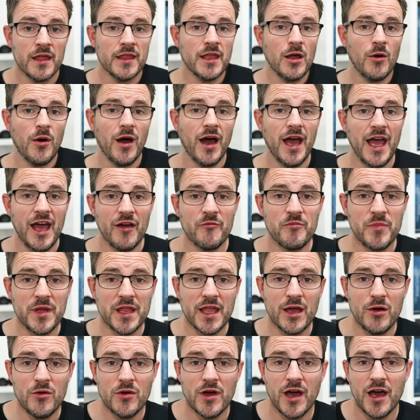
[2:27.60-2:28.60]
Now, I have
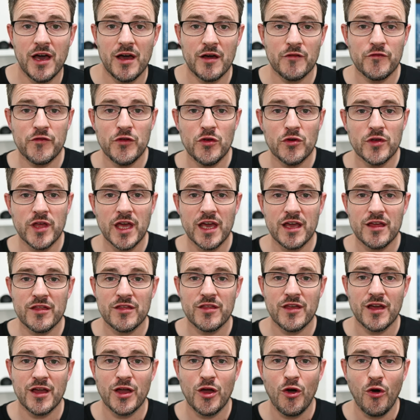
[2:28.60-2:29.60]
been out at a few
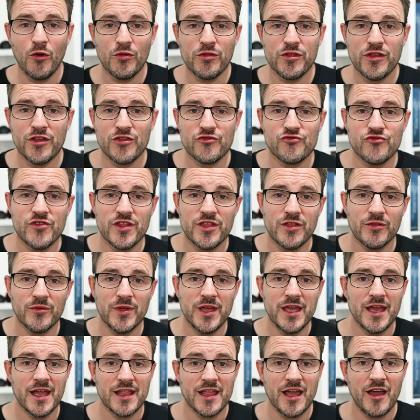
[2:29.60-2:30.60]
gigs and concerts
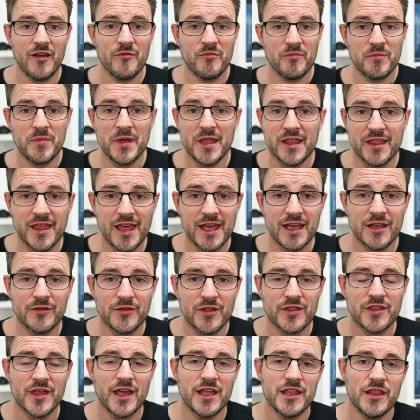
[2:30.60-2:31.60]
recently, and I've been
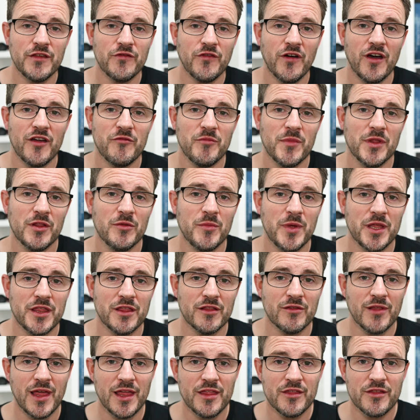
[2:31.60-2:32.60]
taking this
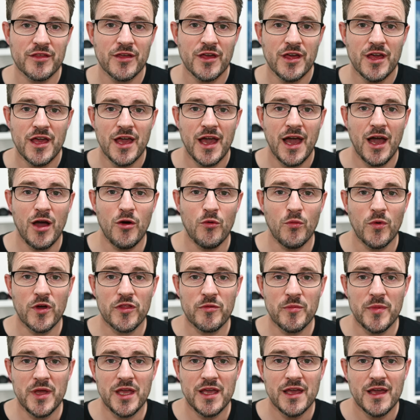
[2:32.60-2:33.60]
85mm lens out
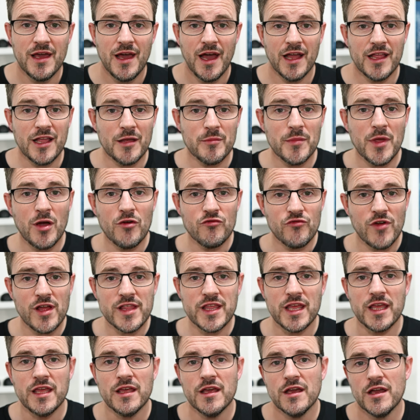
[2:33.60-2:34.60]
with me, and I'm now
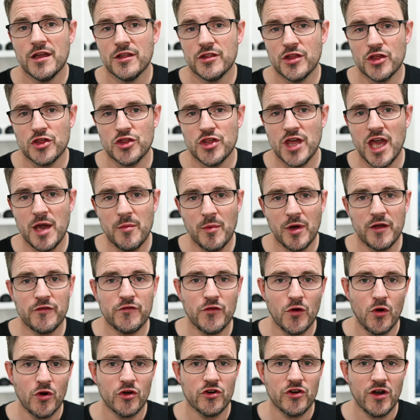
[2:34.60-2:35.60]
ready to share my
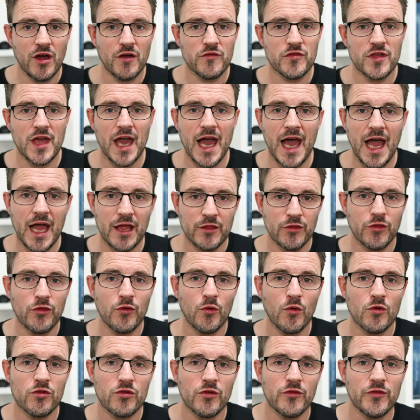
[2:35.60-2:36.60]
photographs and
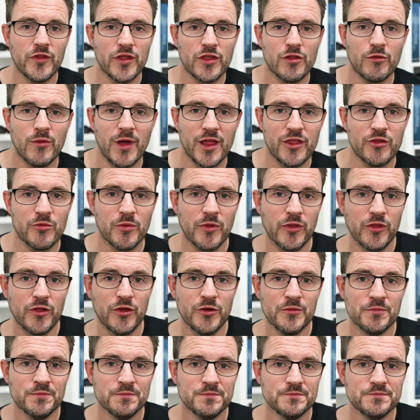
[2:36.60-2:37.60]
thoughts on this lens with
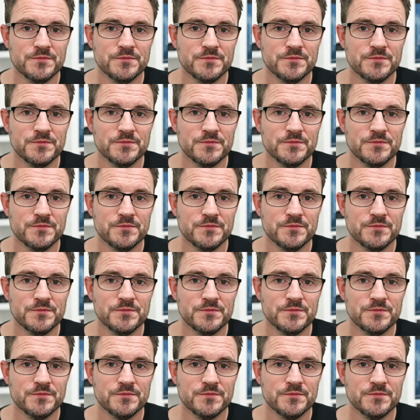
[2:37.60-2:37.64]
you.